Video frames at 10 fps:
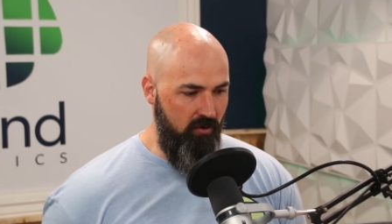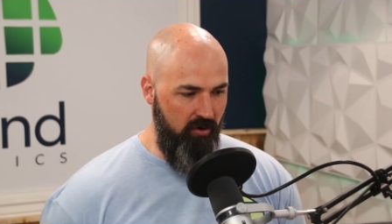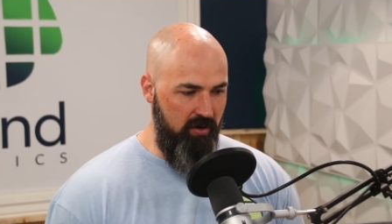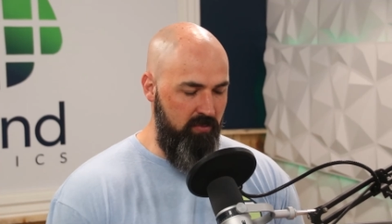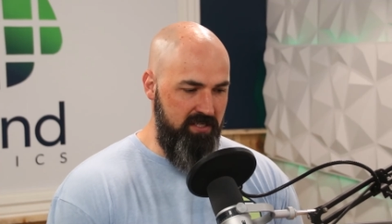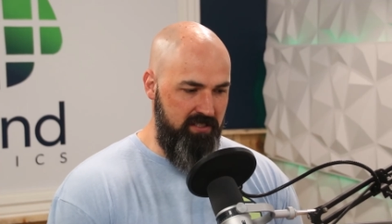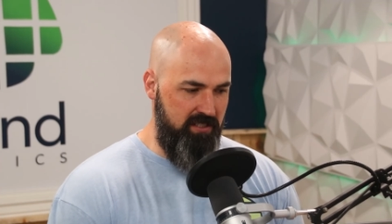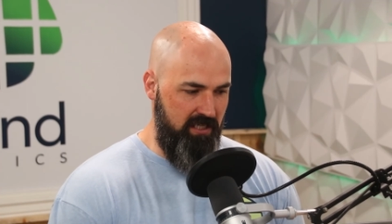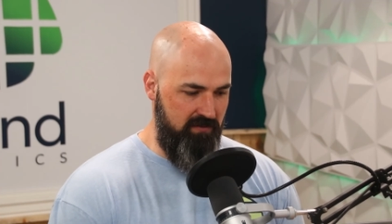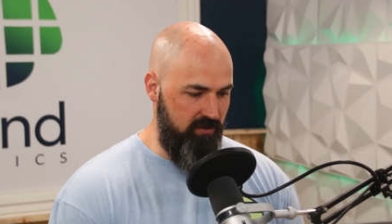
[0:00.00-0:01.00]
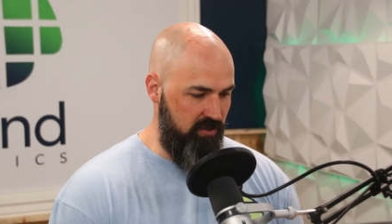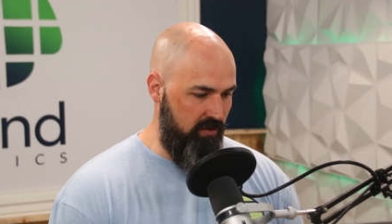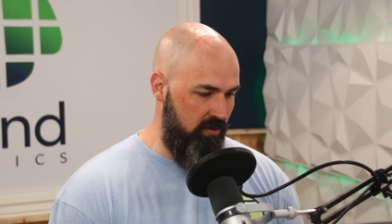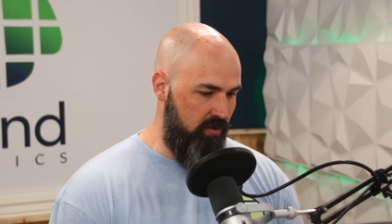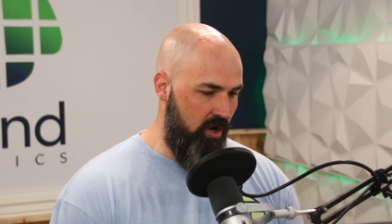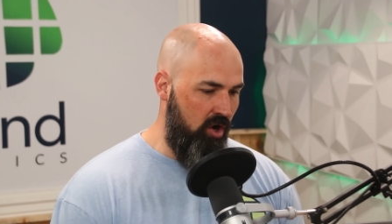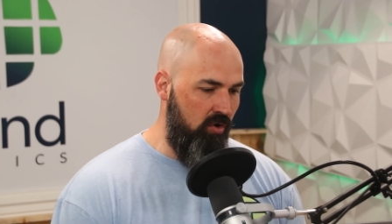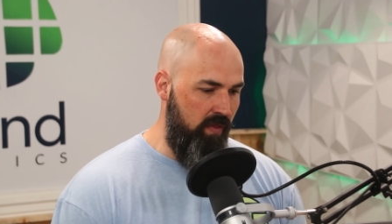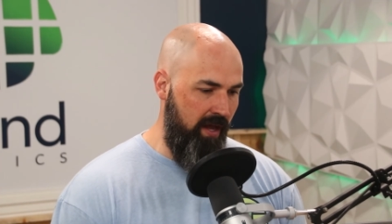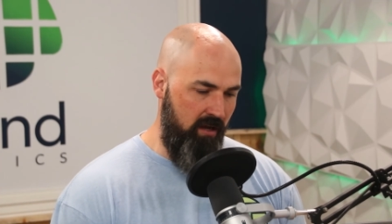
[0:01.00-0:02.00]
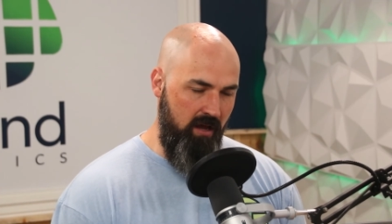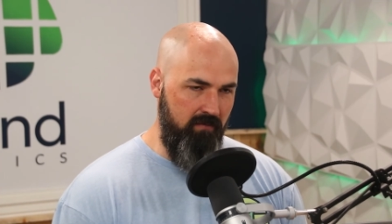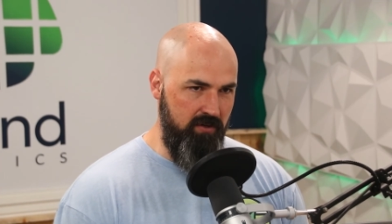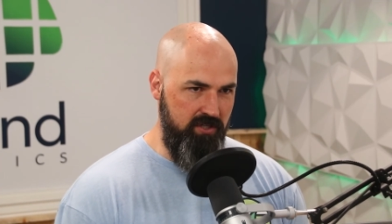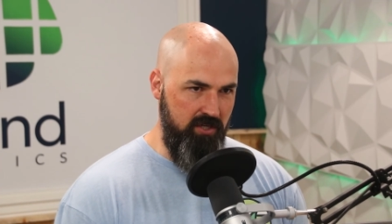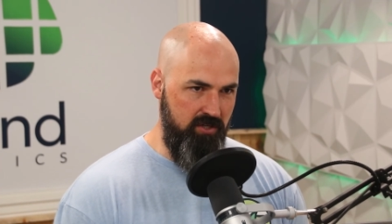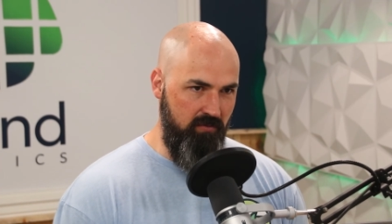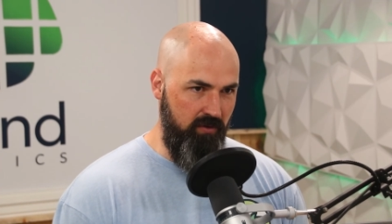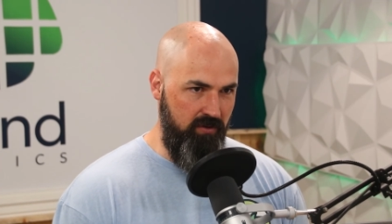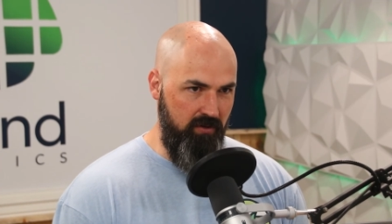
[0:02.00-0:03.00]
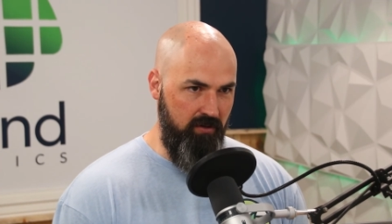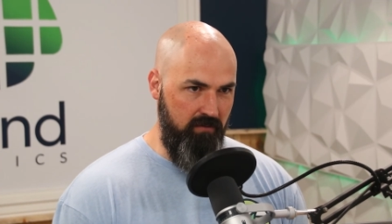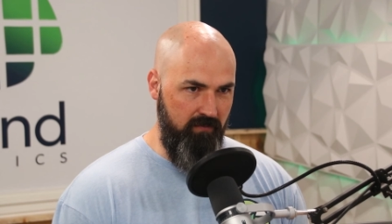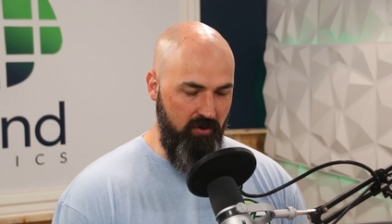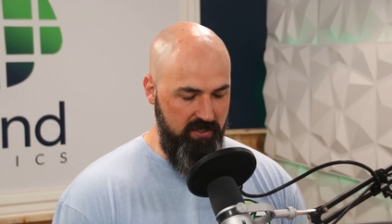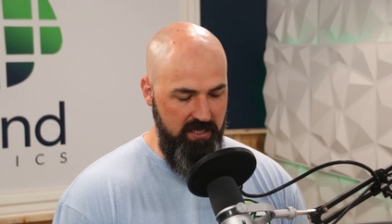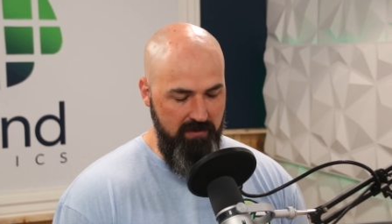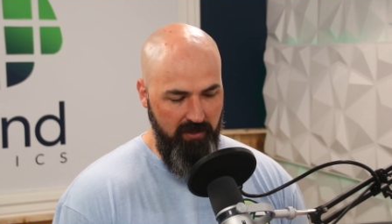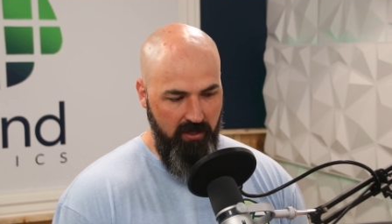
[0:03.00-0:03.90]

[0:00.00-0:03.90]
order to be successful, so that you can own that conversation with your team and